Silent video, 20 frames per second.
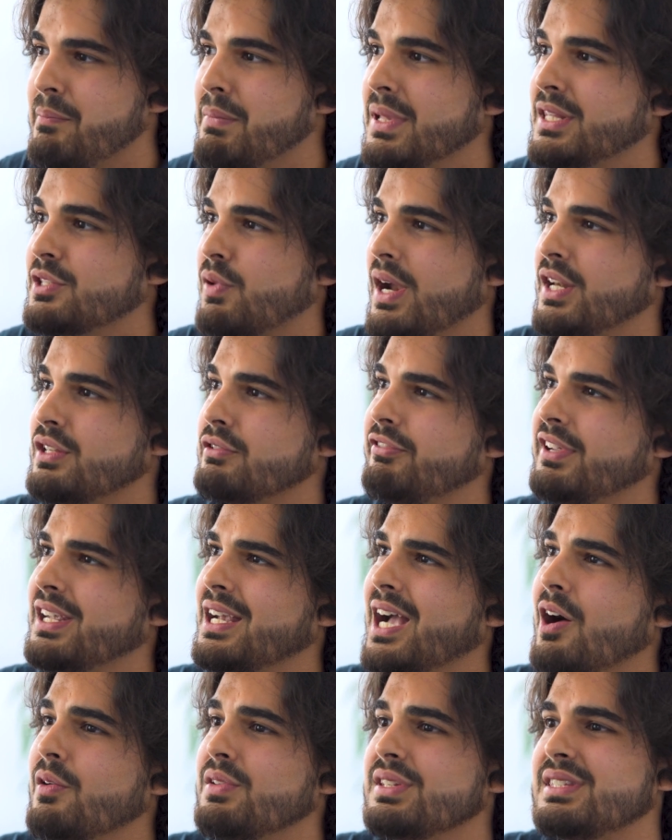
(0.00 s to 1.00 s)
but try to
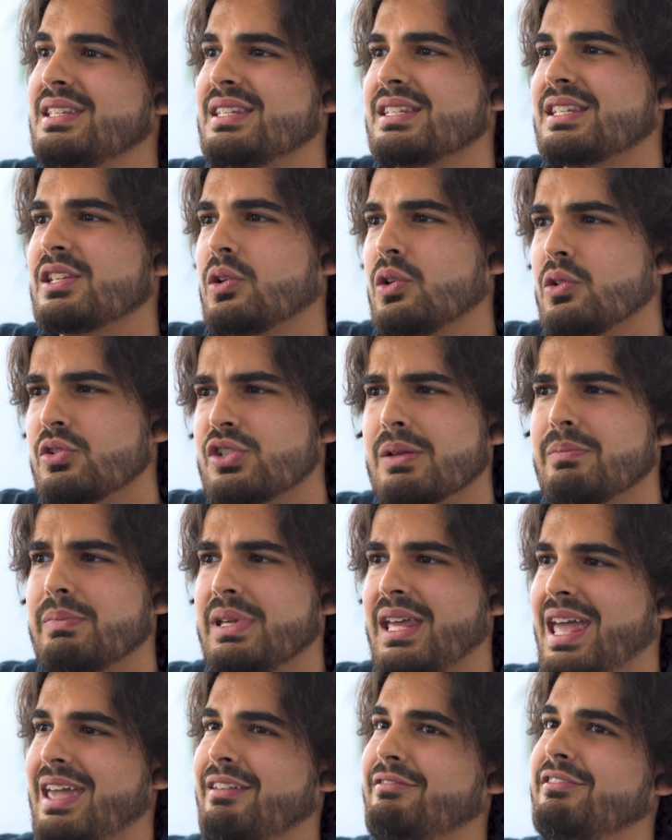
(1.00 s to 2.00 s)
think how is this solution
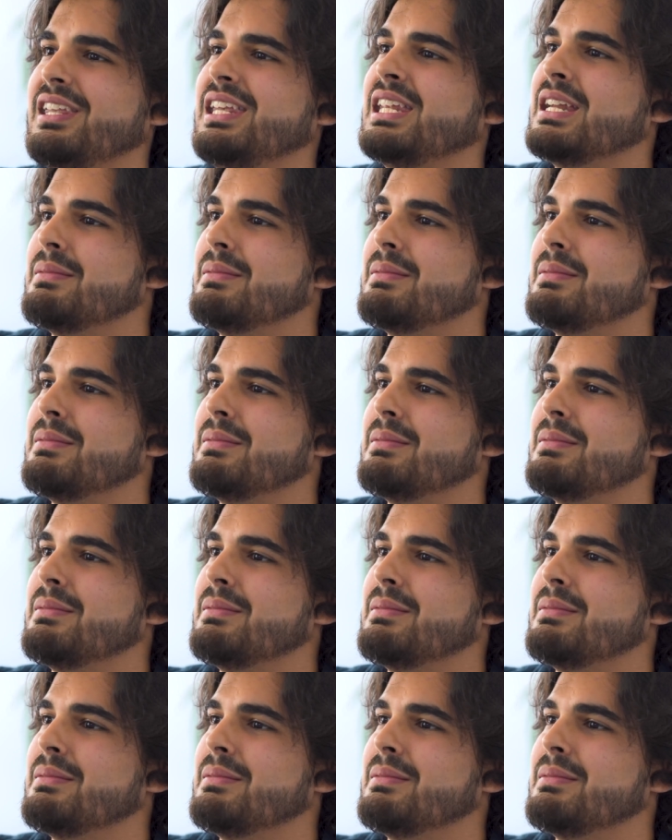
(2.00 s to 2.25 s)
behaving